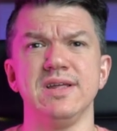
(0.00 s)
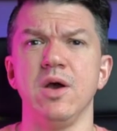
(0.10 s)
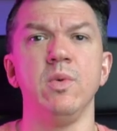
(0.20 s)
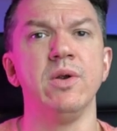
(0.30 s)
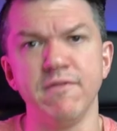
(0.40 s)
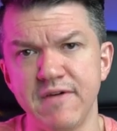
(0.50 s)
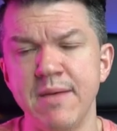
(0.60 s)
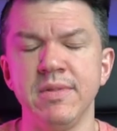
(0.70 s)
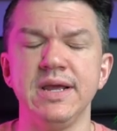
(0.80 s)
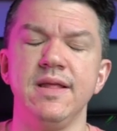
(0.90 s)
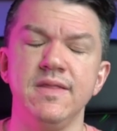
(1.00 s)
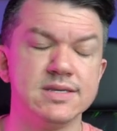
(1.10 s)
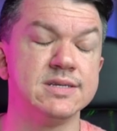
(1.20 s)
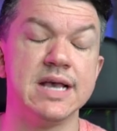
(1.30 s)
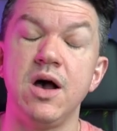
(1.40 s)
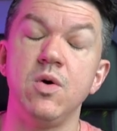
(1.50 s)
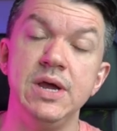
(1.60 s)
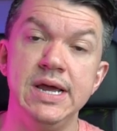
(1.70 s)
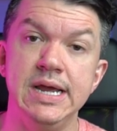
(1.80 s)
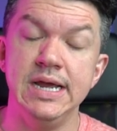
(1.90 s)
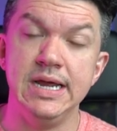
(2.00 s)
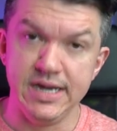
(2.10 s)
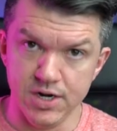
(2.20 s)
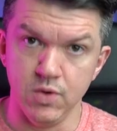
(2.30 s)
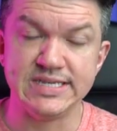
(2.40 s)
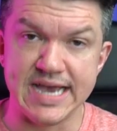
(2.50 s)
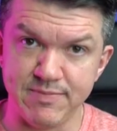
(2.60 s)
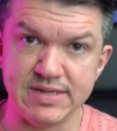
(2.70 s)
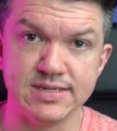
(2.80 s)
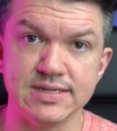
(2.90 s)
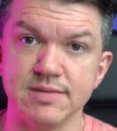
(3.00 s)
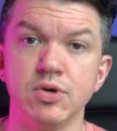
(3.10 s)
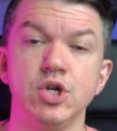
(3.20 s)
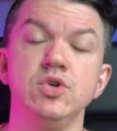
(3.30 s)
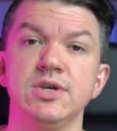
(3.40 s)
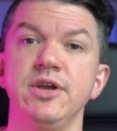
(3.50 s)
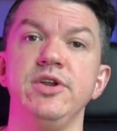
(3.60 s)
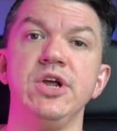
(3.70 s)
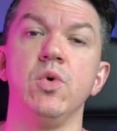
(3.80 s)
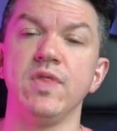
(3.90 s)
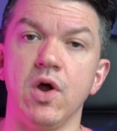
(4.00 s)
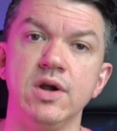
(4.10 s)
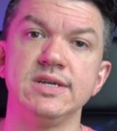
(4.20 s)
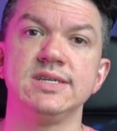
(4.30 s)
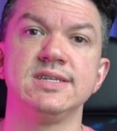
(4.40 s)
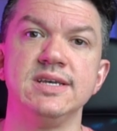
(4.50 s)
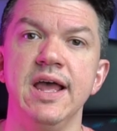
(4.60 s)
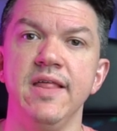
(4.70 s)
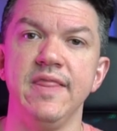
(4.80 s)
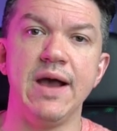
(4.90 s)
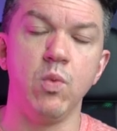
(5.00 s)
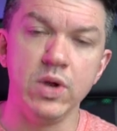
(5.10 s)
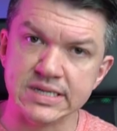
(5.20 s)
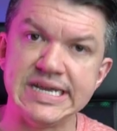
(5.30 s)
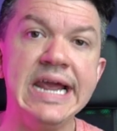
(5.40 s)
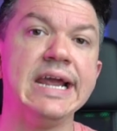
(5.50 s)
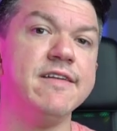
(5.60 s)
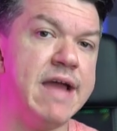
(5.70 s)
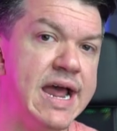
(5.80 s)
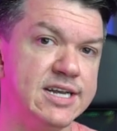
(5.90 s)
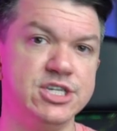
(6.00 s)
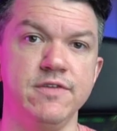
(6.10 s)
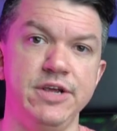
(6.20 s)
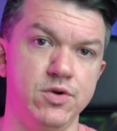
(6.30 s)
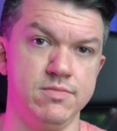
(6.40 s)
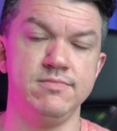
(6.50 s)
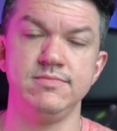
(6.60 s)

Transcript: I thought we were family. And this is how it always happens. As a producer, you deal with artists that will take advantage of you.